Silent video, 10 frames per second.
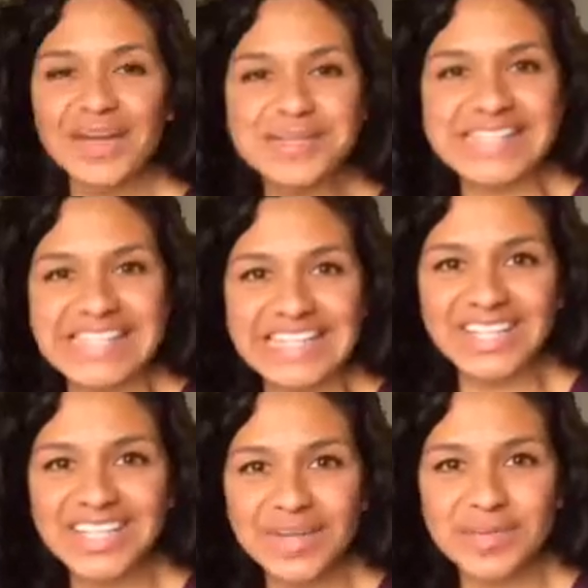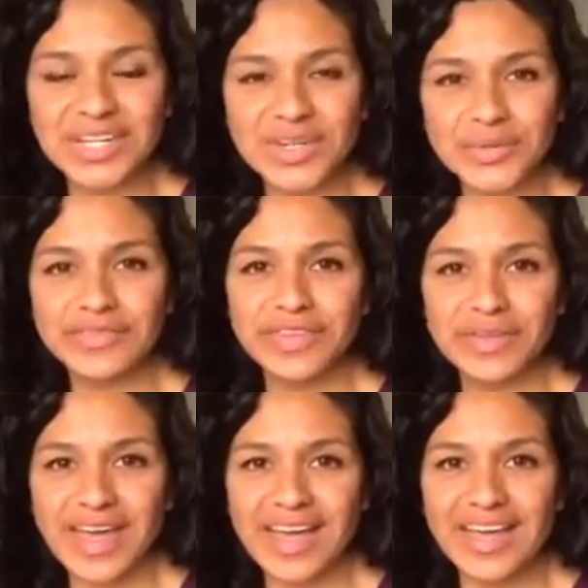I'm Tennille. I'm going to
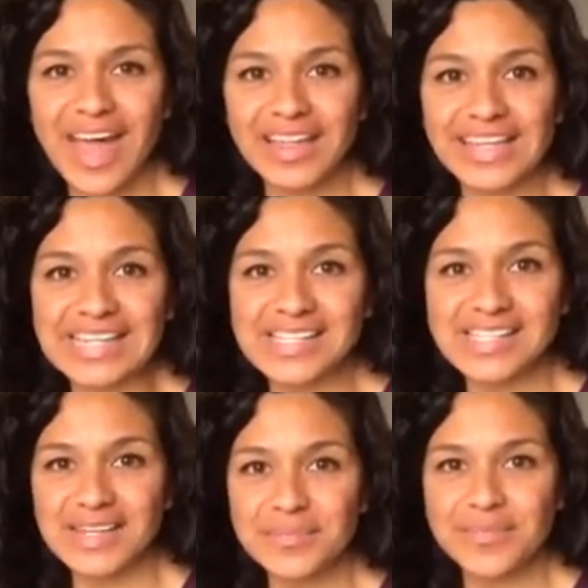review the Aleks